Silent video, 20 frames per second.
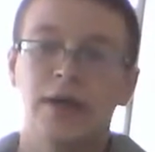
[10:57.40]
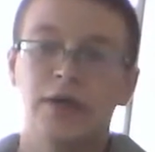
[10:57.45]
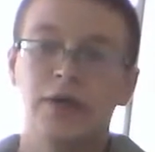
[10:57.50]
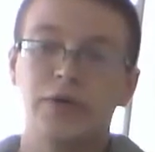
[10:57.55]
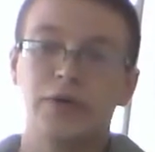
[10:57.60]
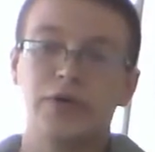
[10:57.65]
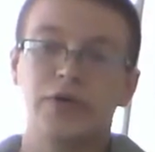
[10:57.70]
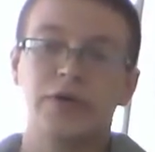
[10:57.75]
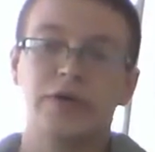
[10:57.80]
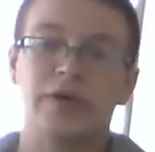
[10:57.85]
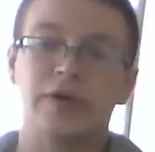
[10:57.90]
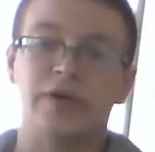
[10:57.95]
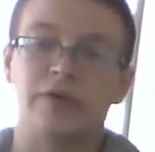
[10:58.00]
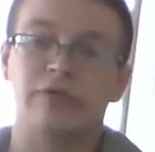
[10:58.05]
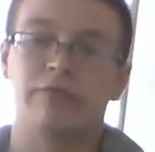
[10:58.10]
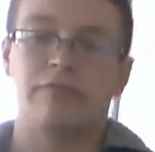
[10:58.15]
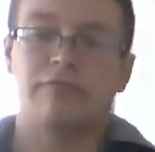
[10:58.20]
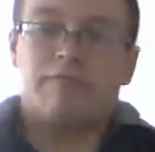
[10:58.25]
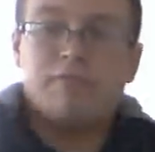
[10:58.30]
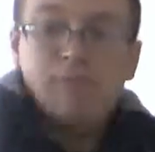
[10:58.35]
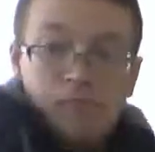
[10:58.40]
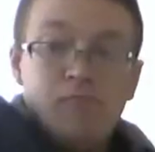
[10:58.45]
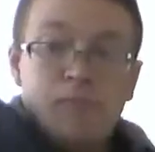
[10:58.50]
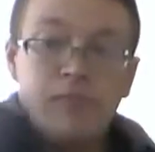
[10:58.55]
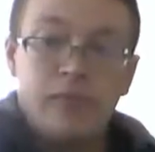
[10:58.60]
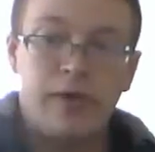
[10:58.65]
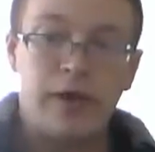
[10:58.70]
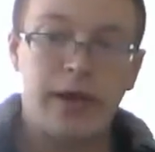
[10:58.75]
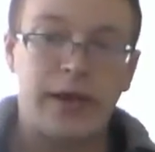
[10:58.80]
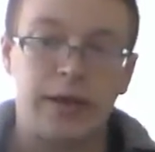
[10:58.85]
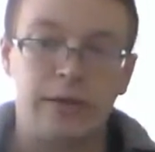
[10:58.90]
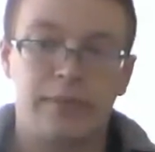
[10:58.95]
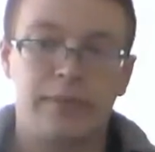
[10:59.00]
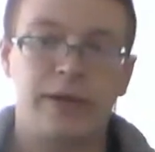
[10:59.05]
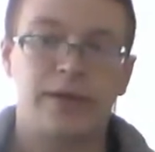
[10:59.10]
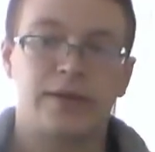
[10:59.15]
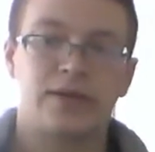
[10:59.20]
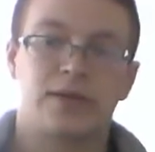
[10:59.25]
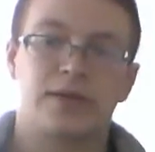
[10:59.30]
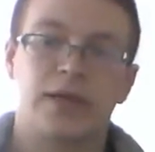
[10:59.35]
you can do this. A and
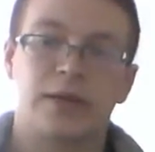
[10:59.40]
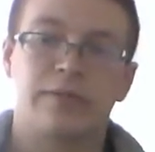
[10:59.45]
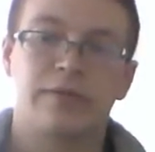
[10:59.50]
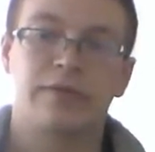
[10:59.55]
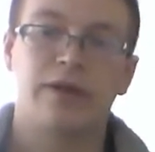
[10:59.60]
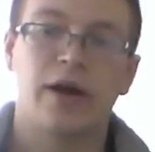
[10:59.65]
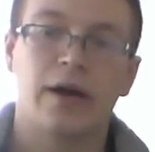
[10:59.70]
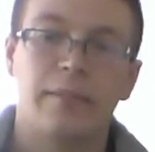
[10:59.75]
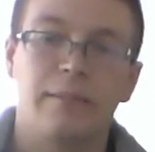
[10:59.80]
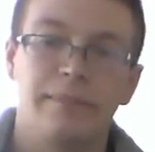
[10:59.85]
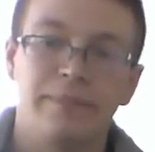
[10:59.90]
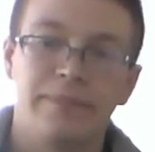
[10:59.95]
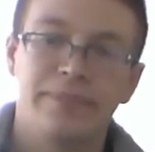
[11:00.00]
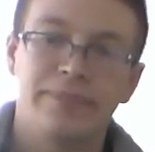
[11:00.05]
B at the same time.